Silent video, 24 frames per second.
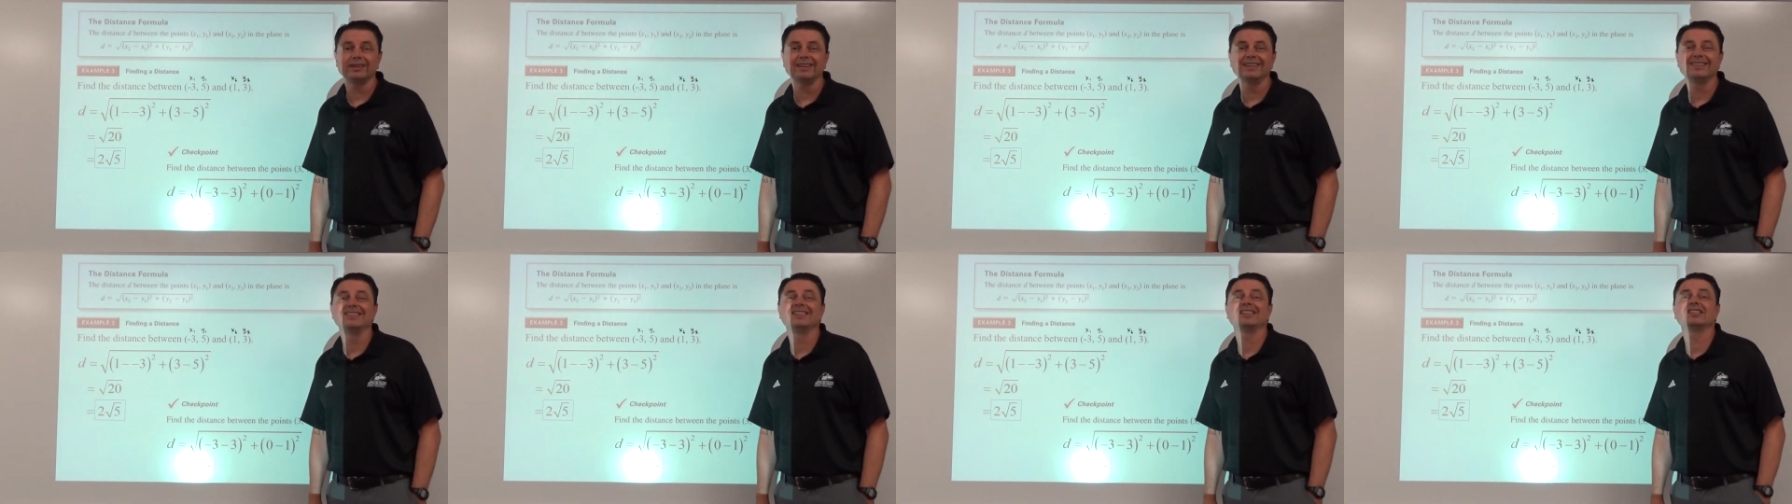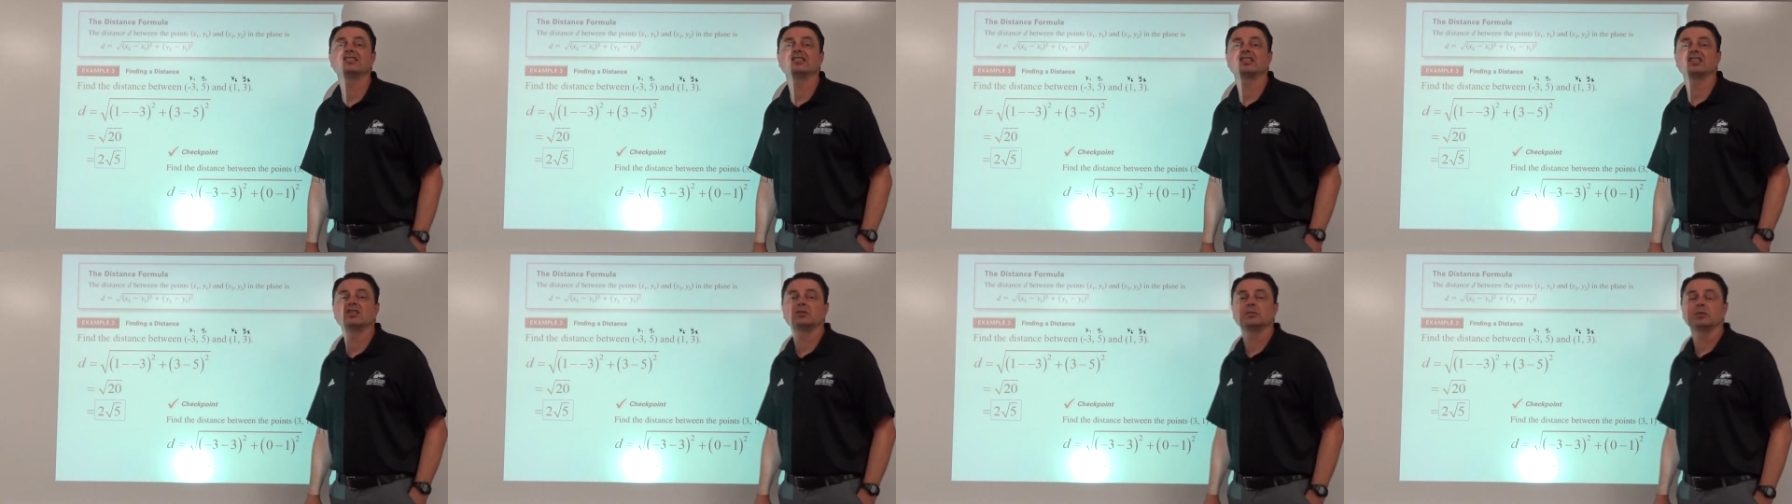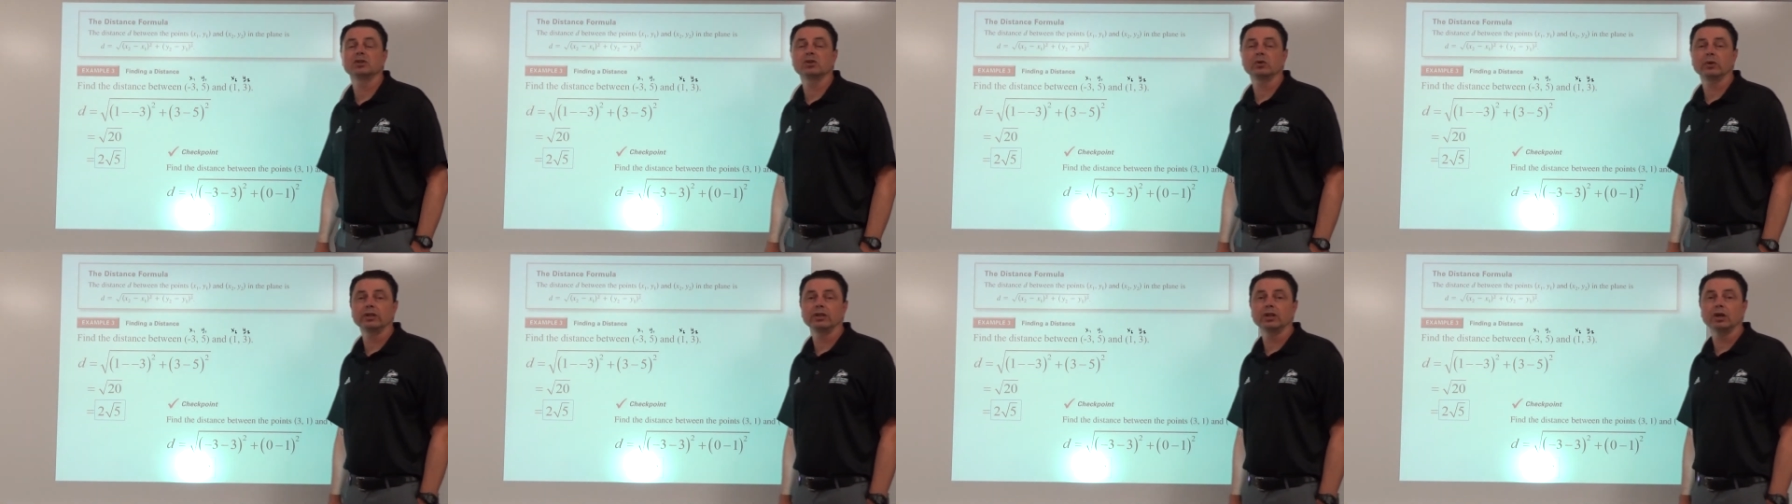The distance
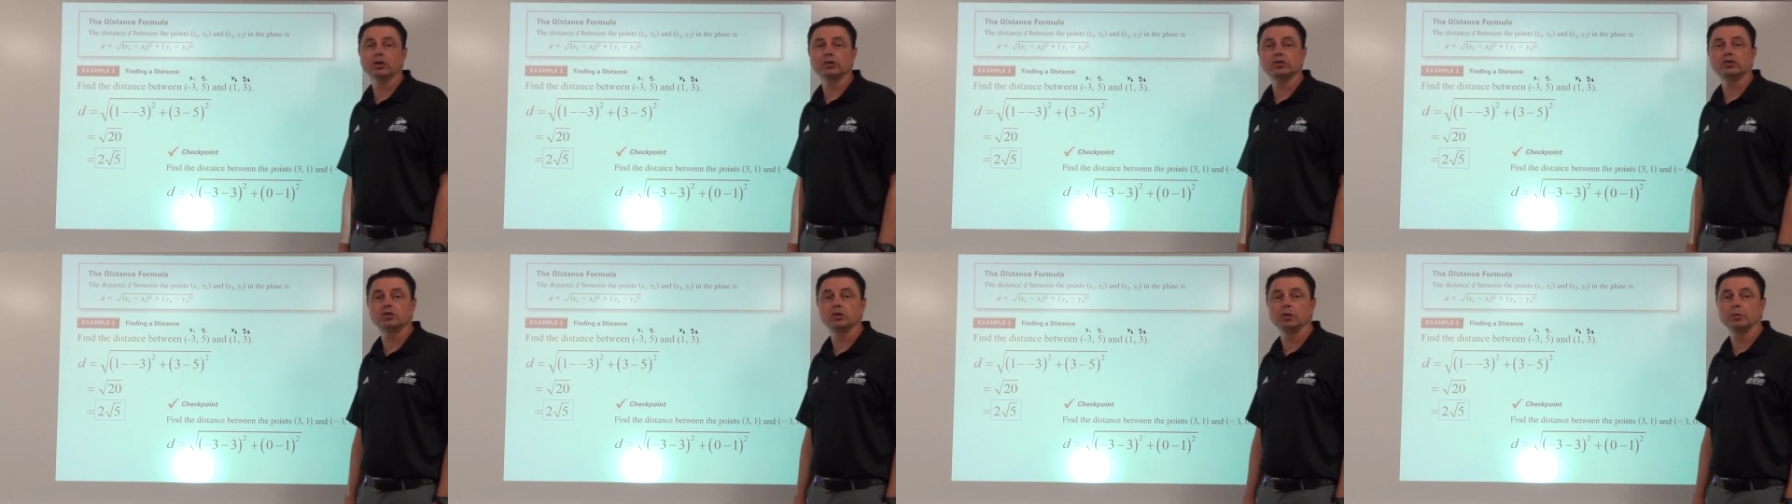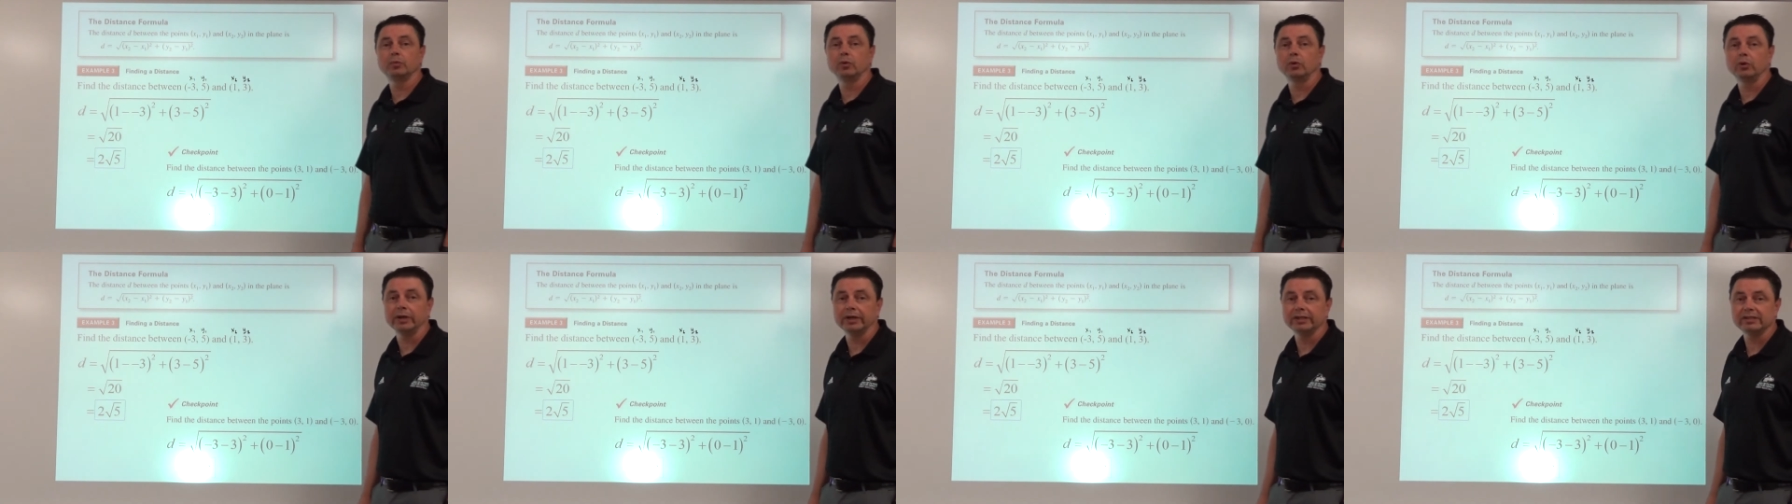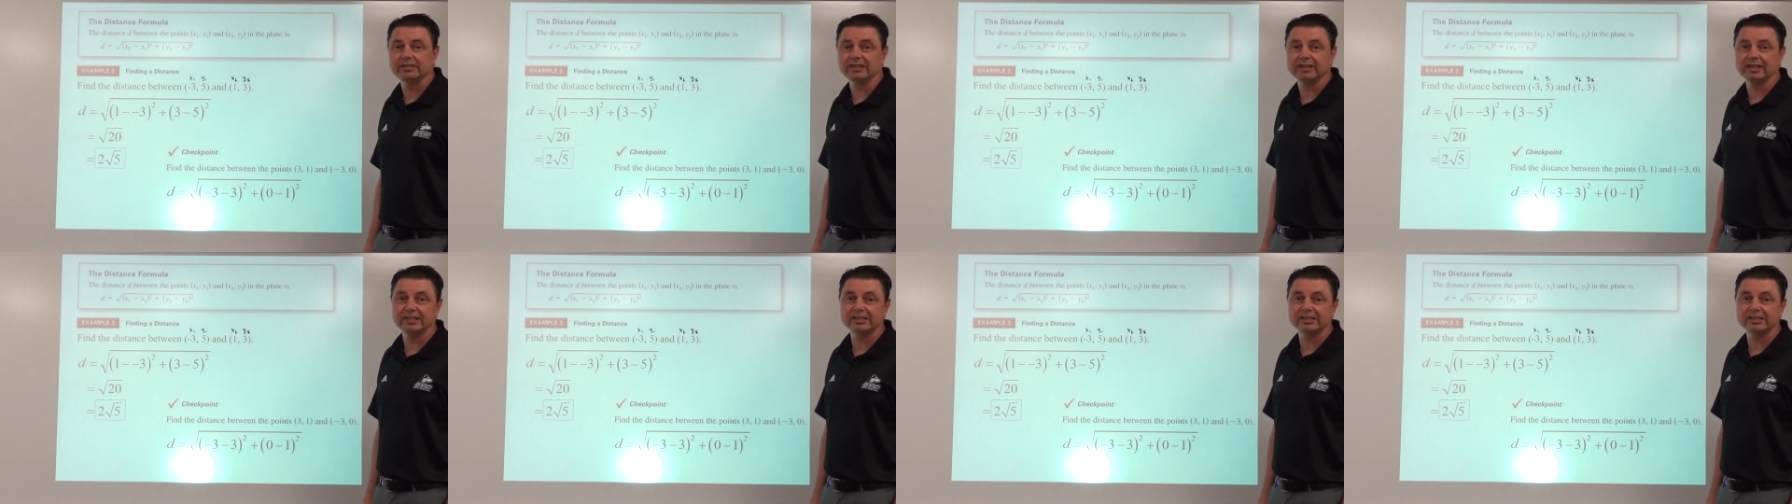between those two points